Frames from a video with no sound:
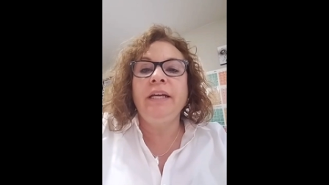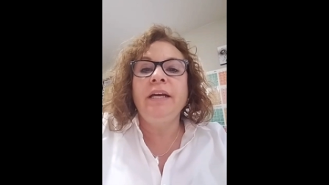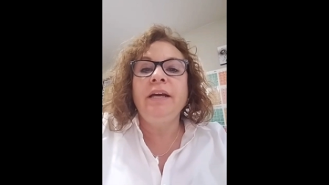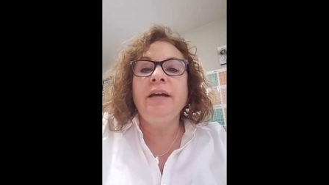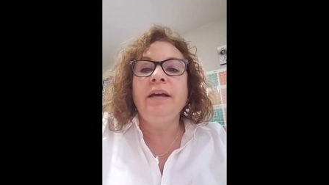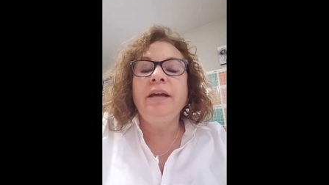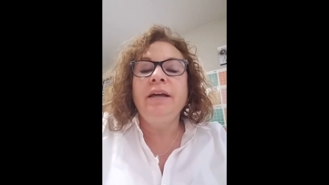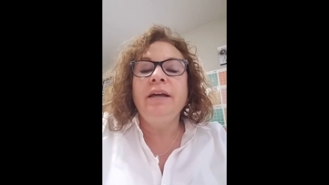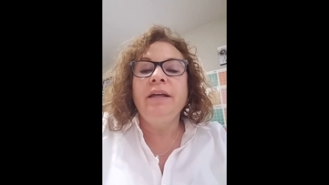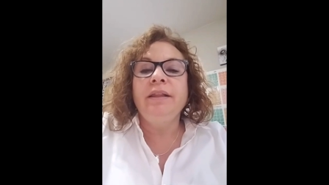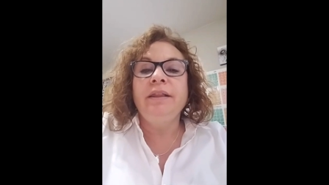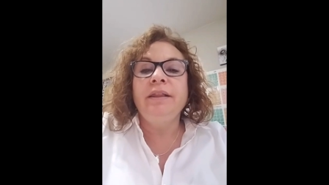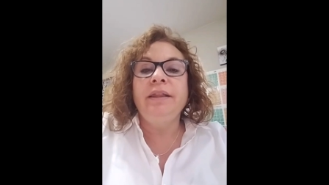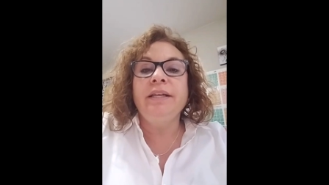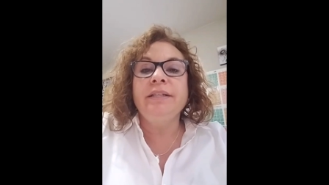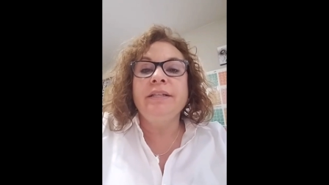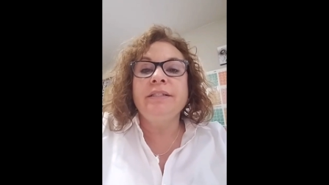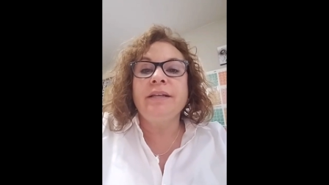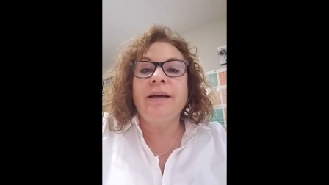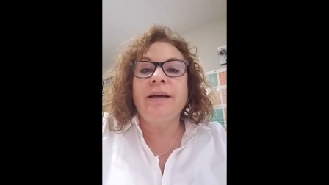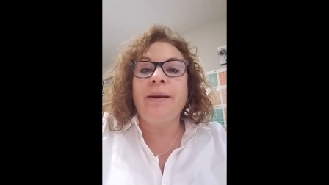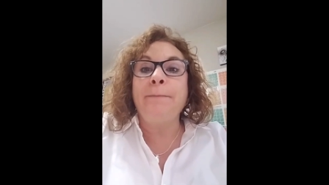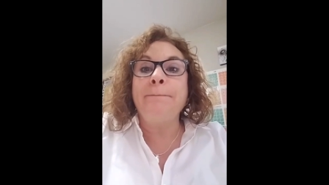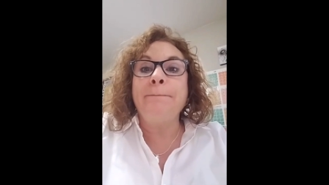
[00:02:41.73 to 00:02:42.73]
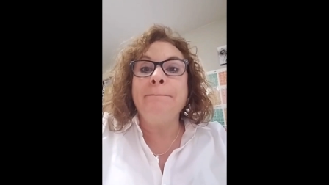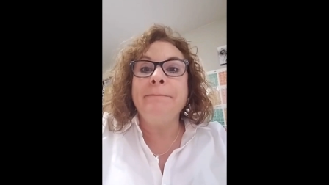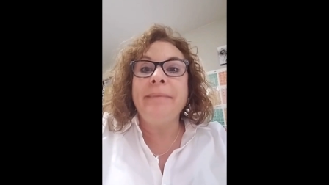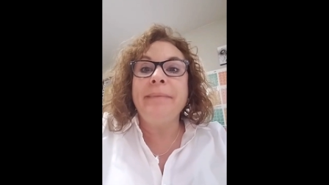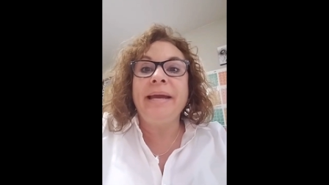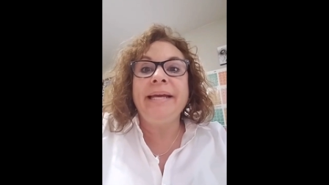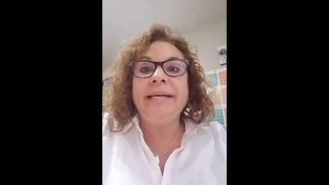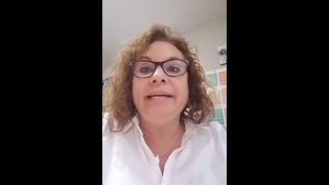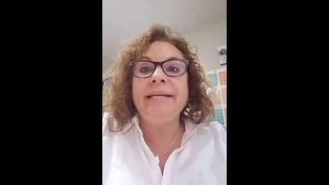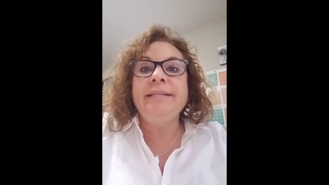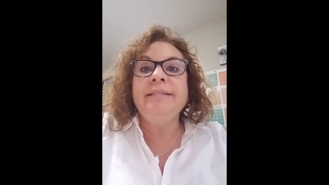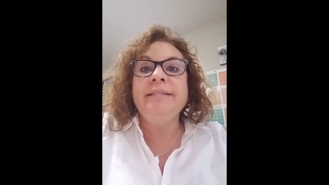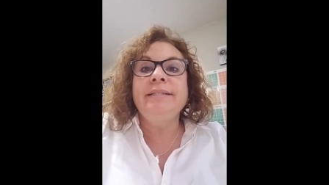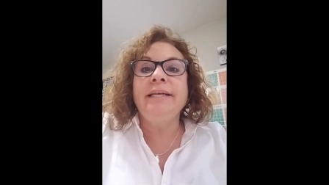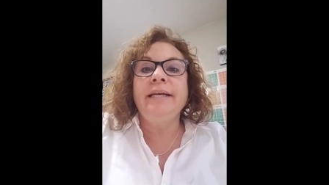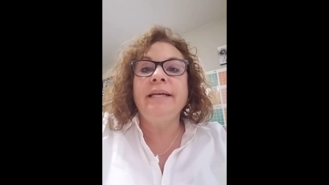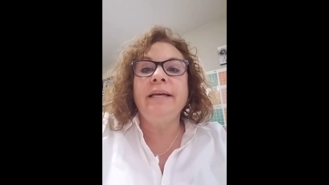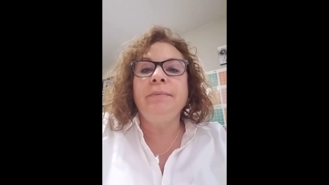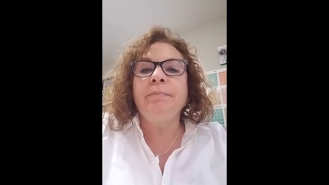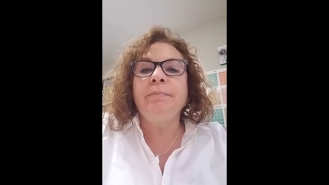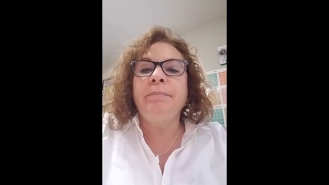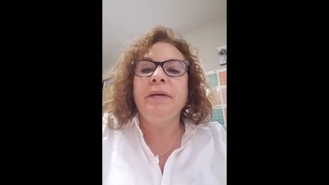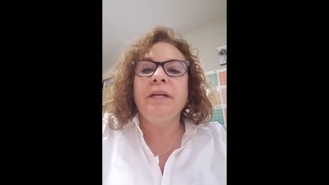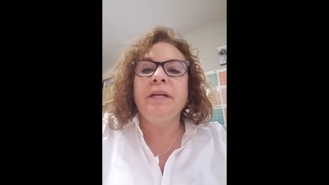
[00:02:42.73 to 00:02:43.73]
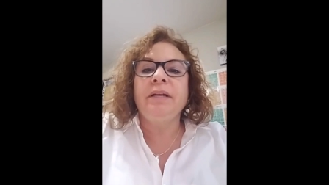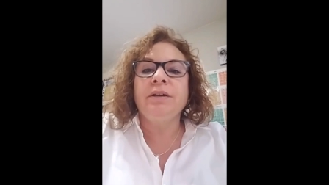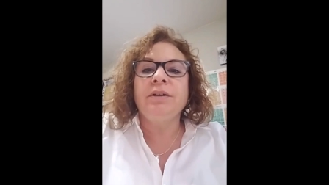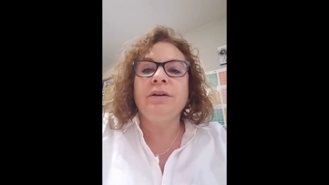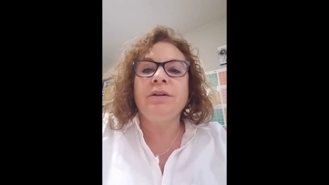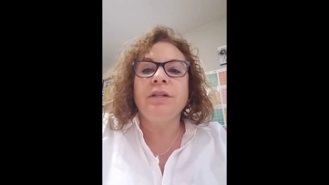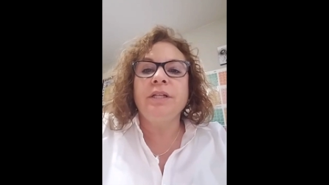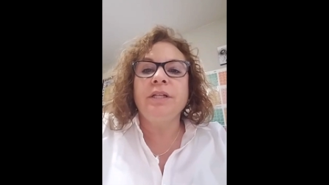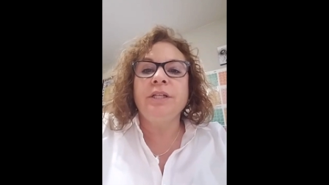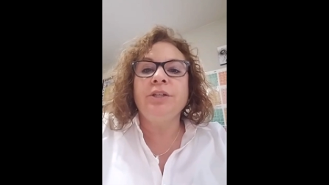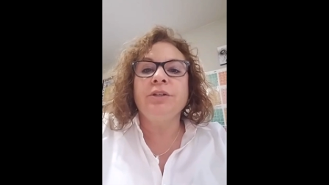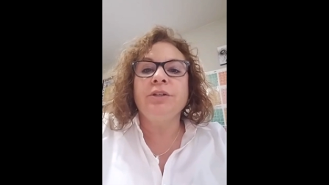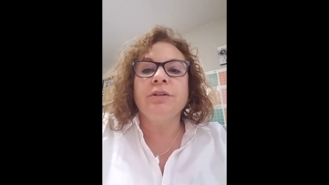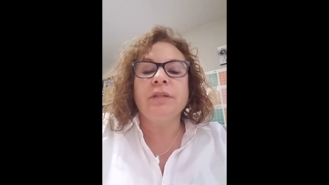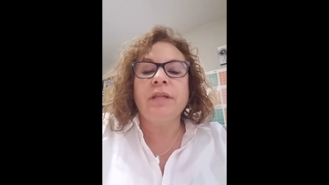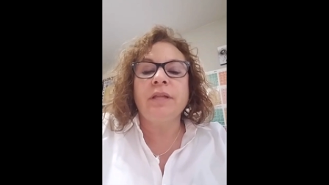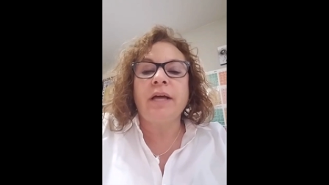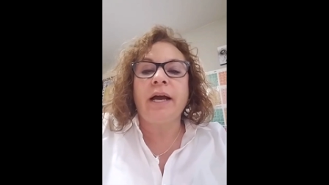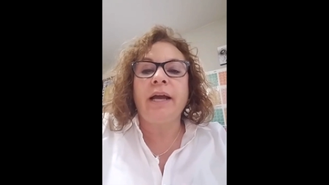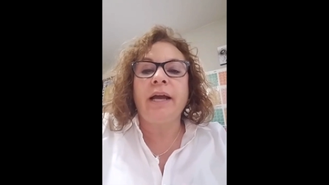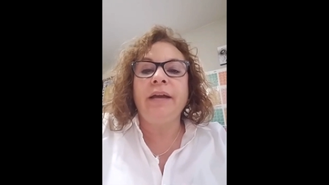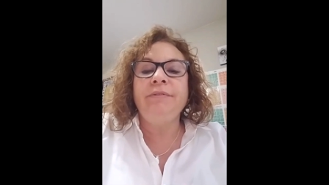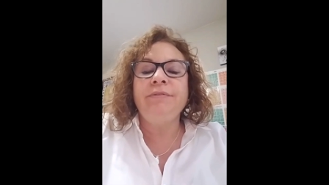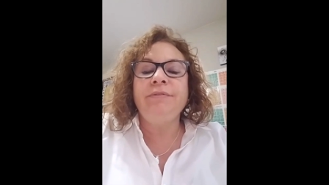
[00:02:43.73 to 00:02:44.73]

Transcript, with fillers: this amazing pinnacle in your life.